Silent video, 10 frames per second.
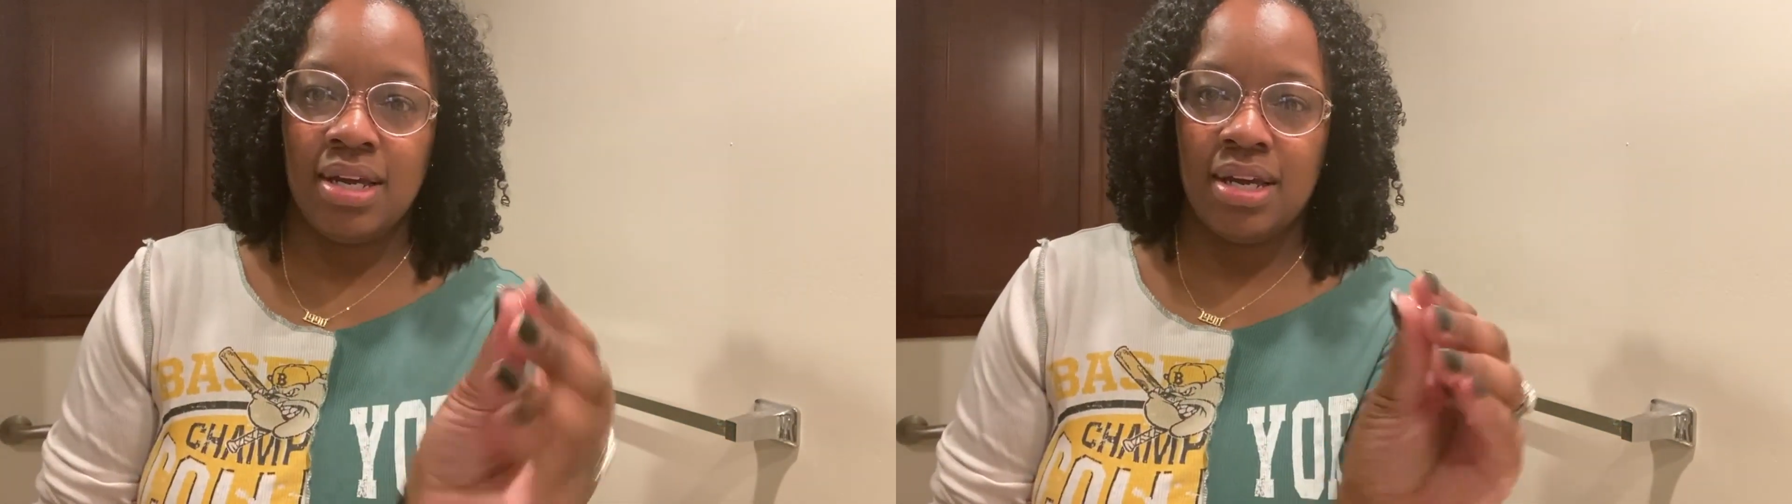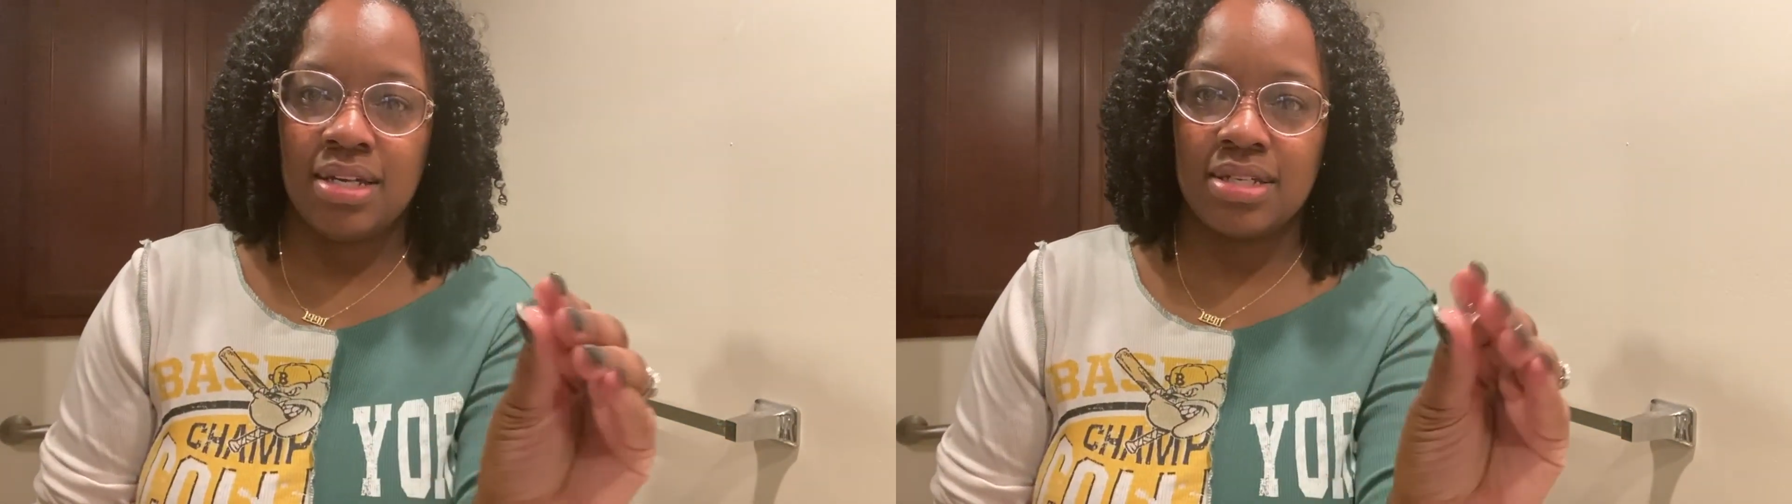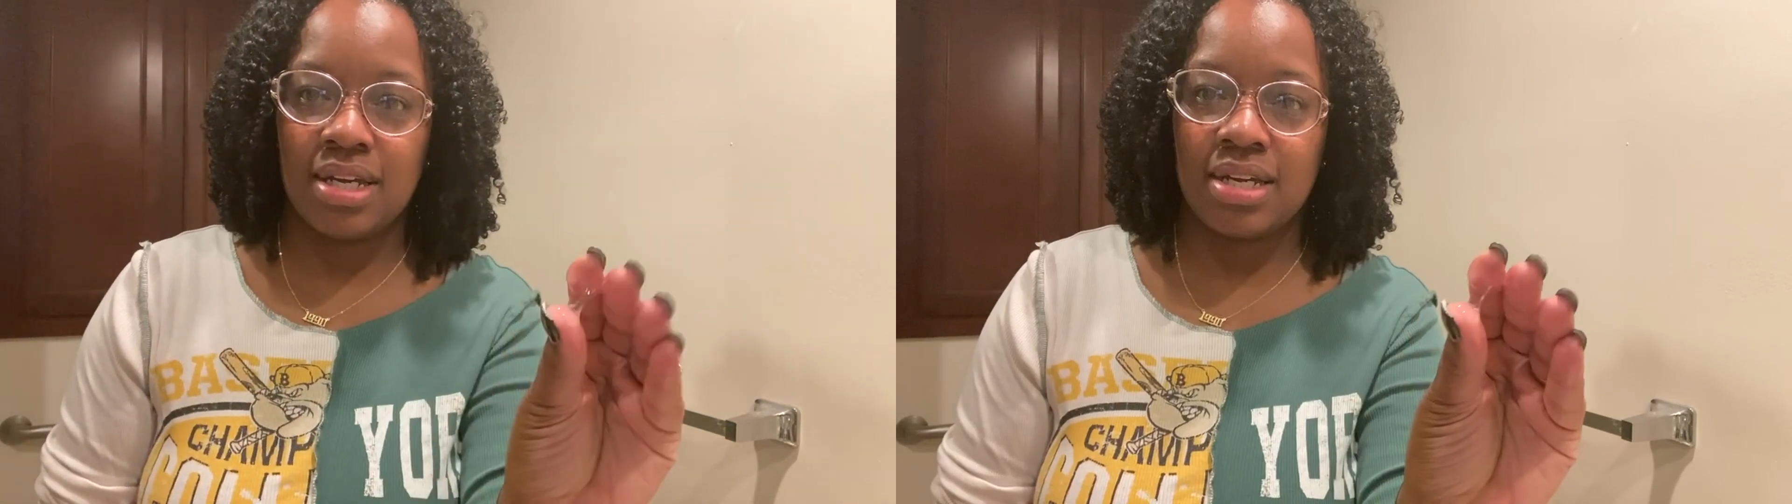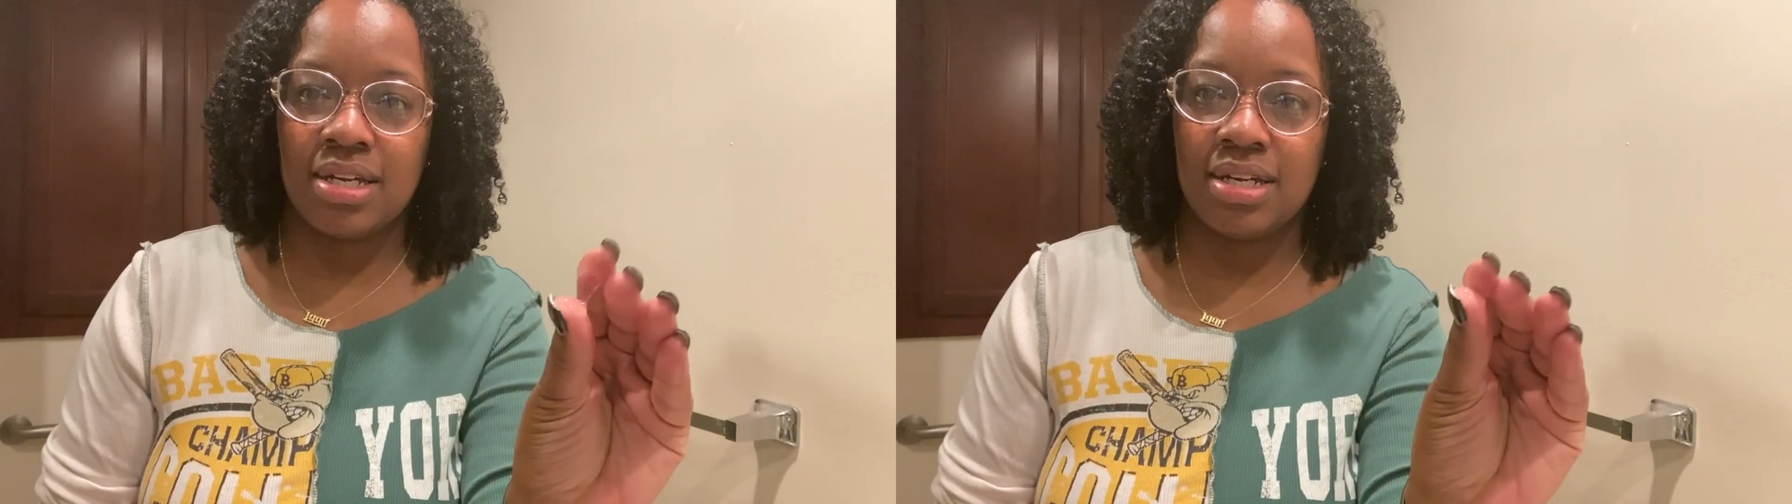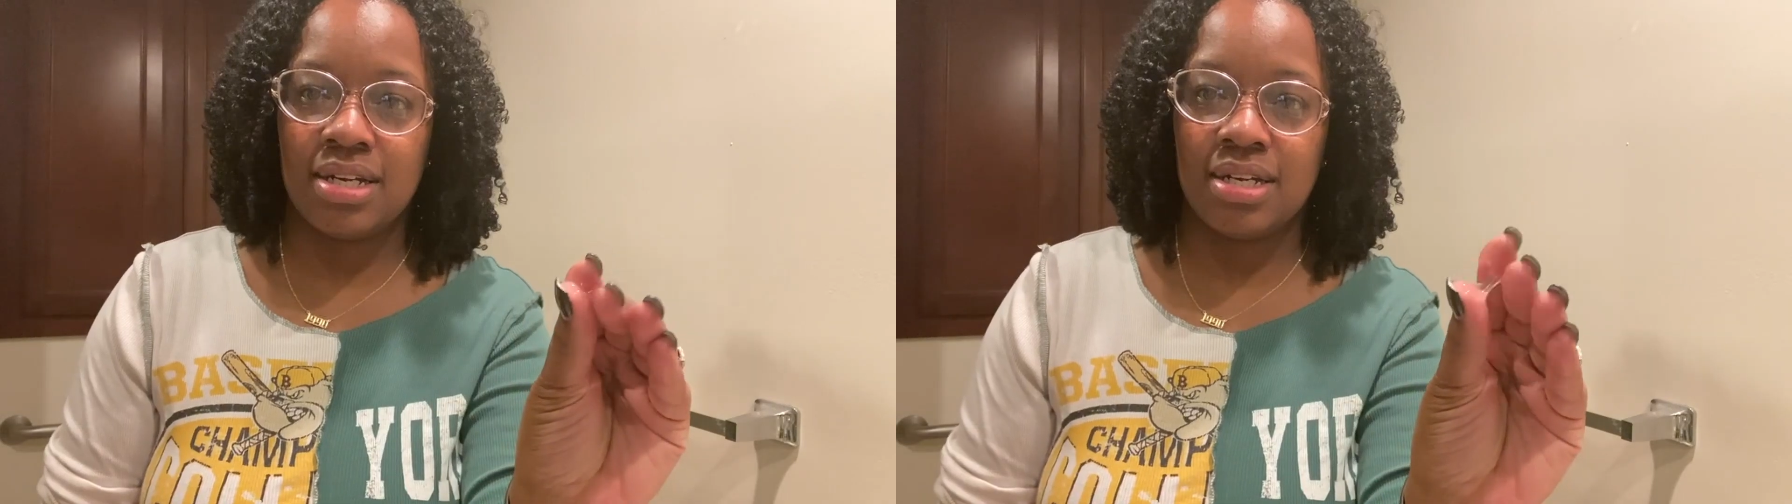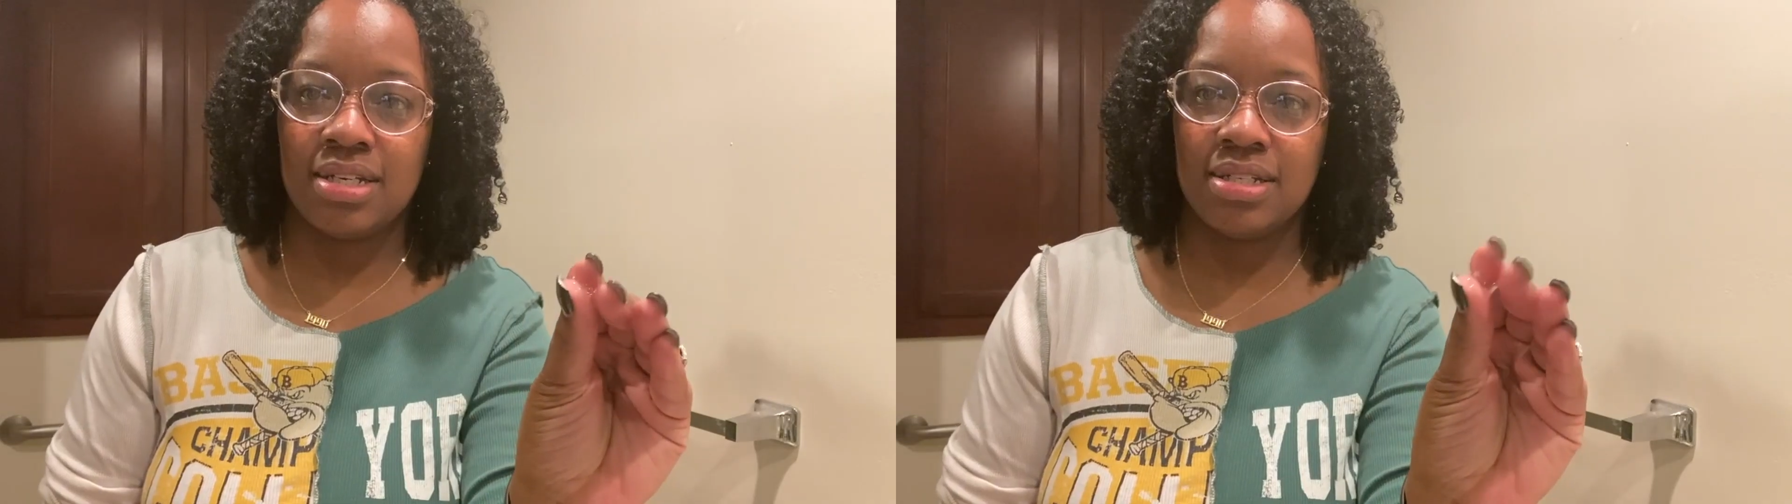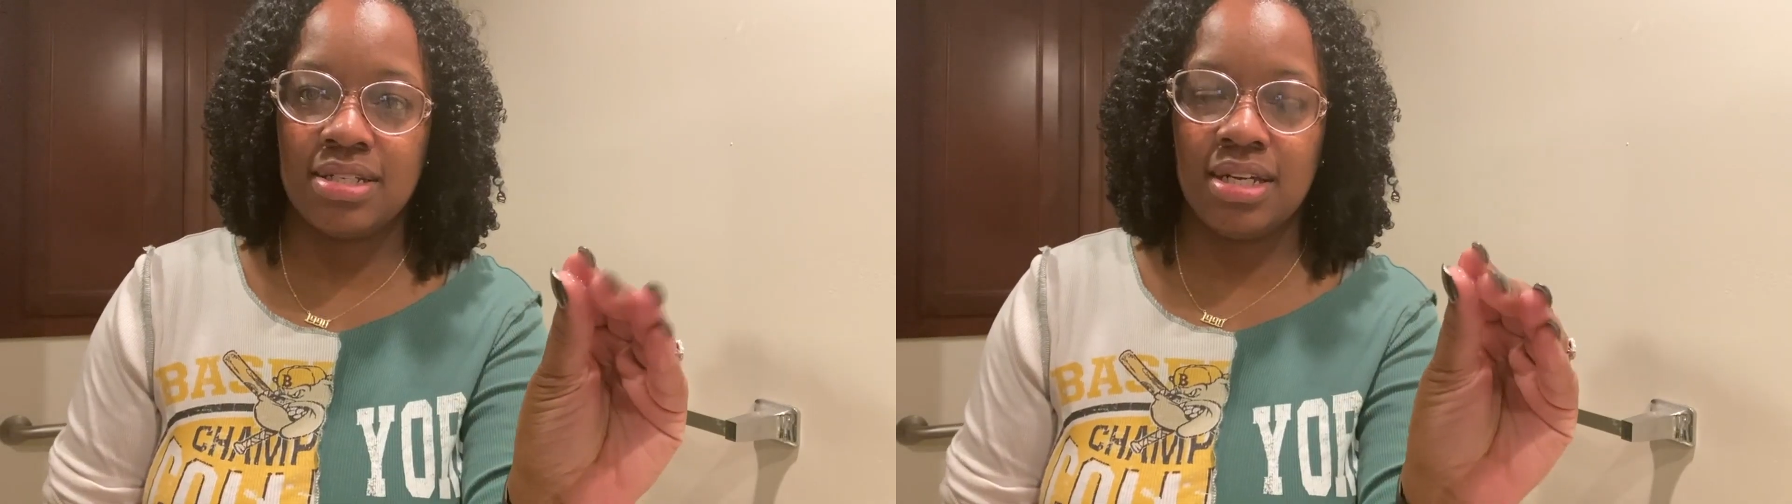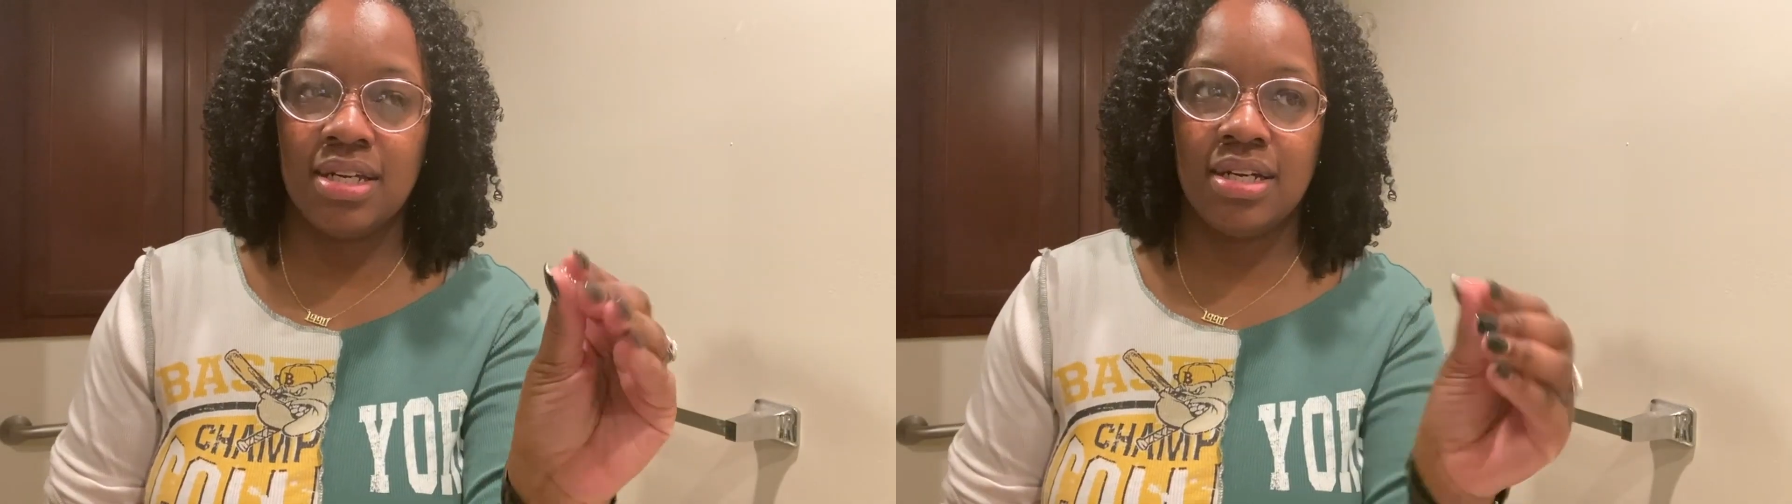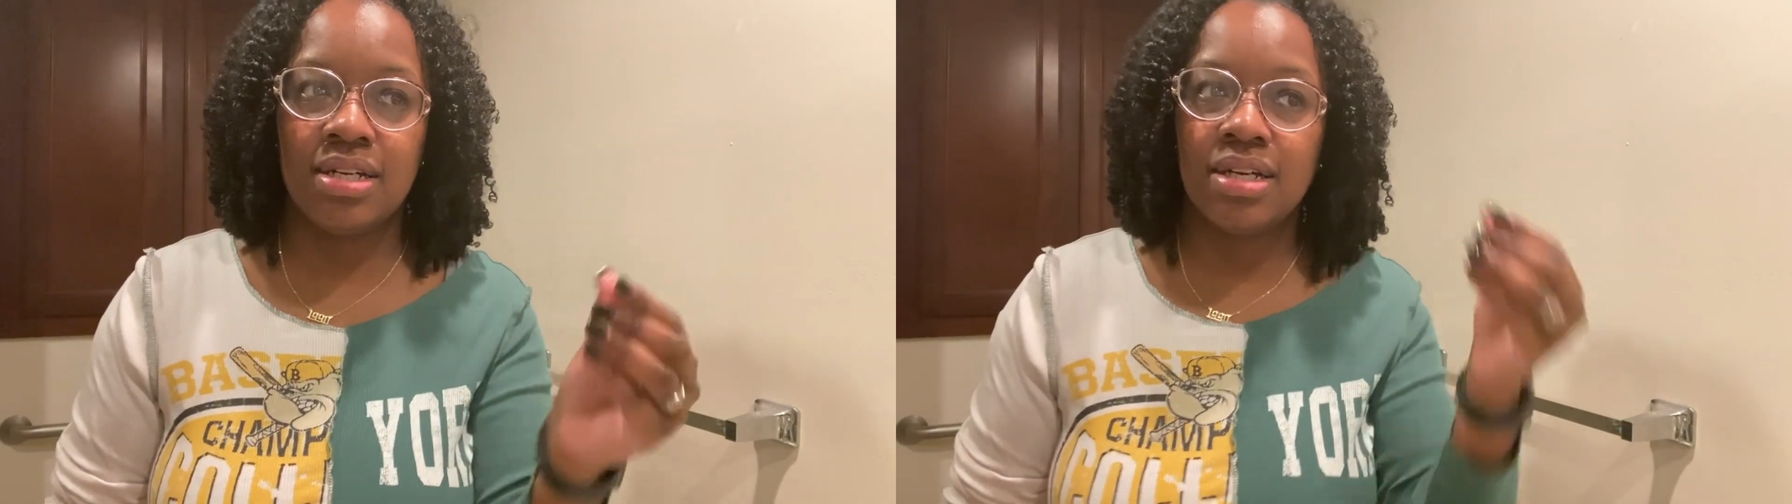it's like, you see it?